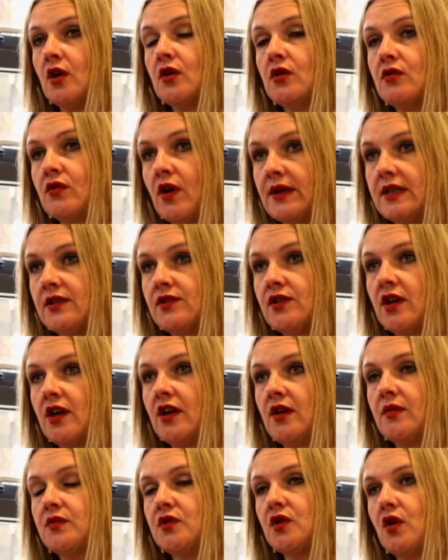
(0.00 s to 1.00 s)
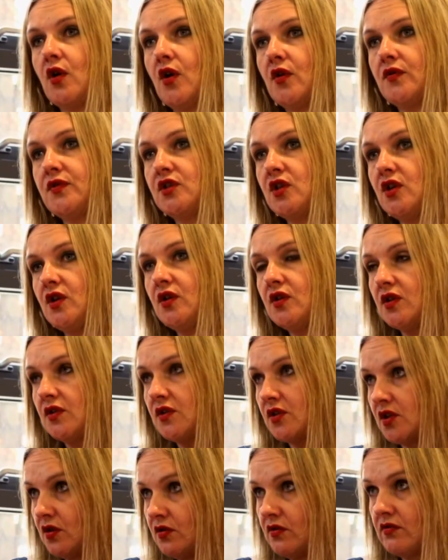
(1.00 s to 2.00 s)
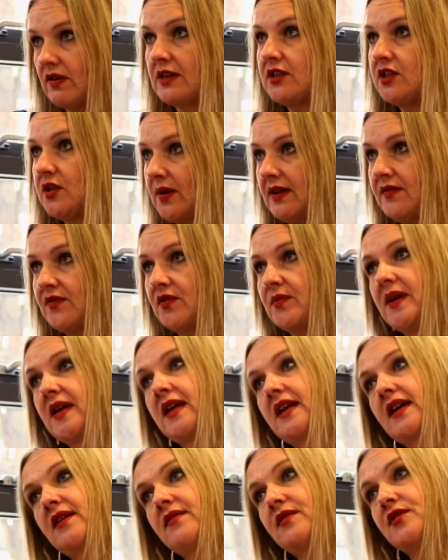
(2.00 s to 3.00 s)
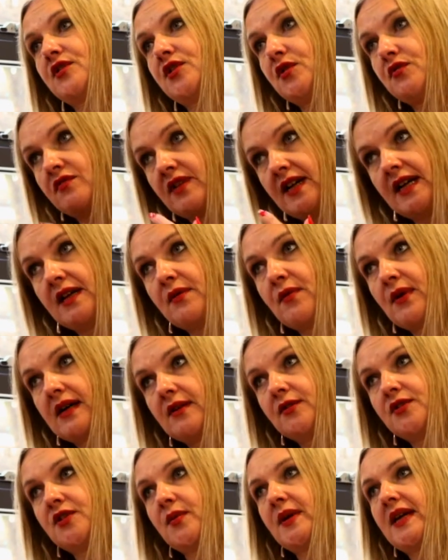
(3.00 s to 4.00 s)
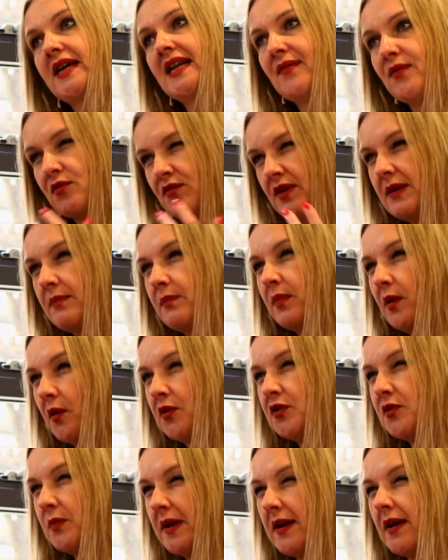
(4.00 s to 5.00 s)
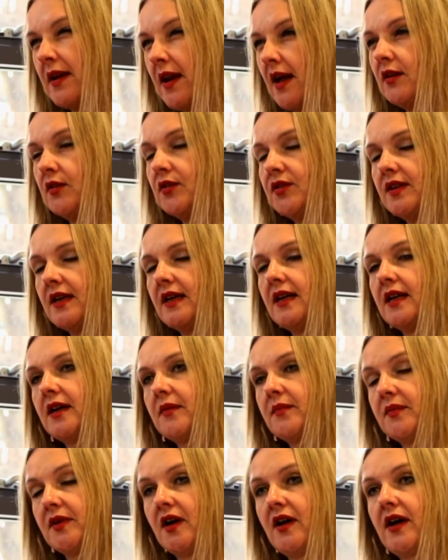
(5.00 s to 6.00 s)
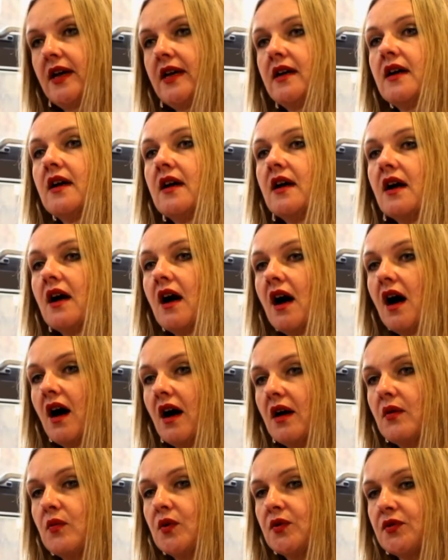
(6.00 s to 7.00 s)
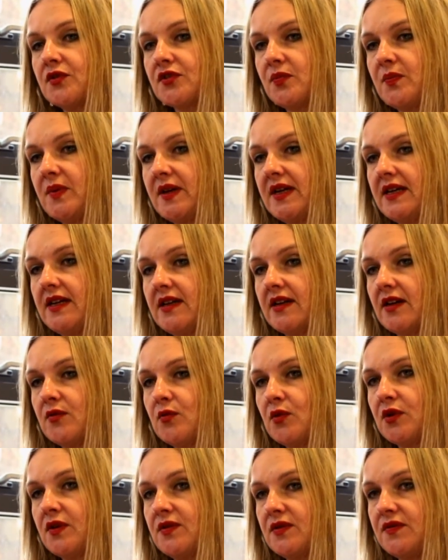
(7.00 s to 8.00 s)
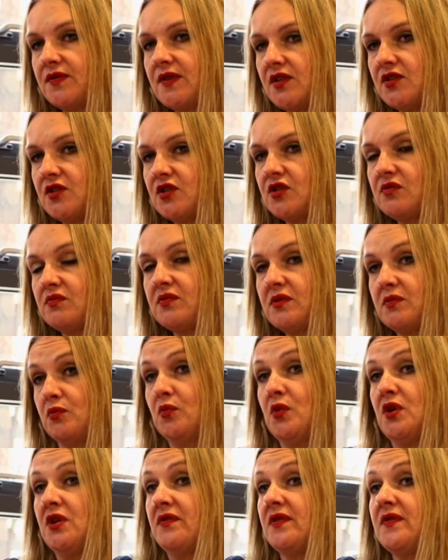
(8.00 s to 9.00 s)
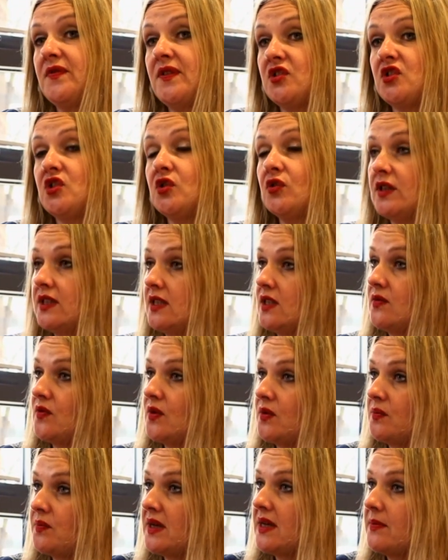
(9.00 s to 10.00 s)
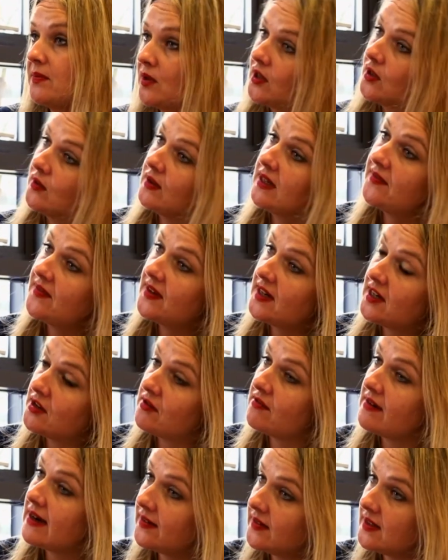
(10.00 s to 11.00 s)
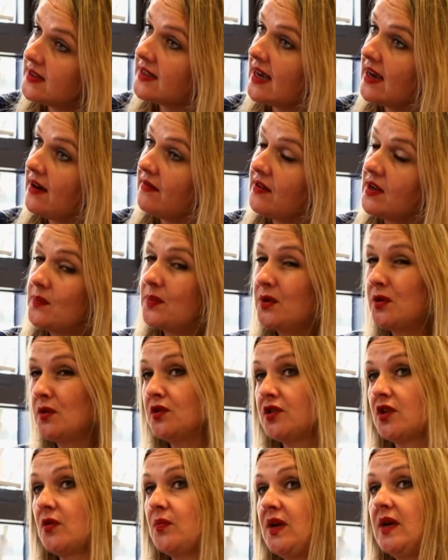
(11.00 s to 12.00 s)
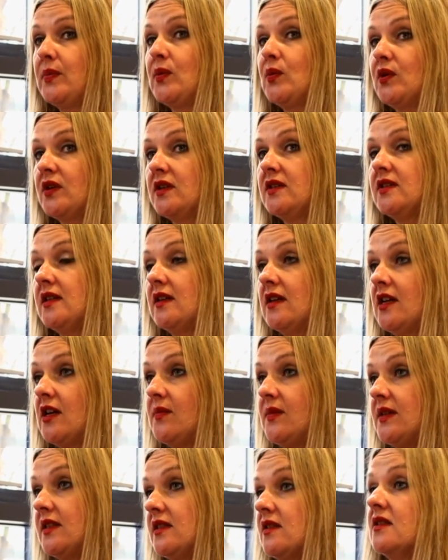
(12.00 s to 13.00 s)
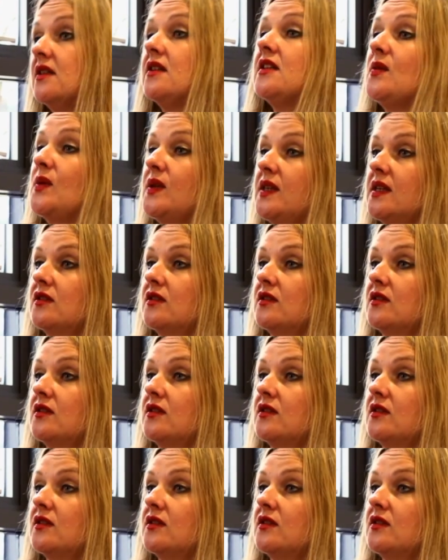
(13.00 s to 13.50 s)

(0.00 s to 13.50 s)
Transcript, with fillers: grow in terms of students who graduate from here and do really well, so we can have a really blossoming and healthy alumni. I want to be, you know, one of the first one of the first choices for people who live in and around this area, but also people will consider coming to study with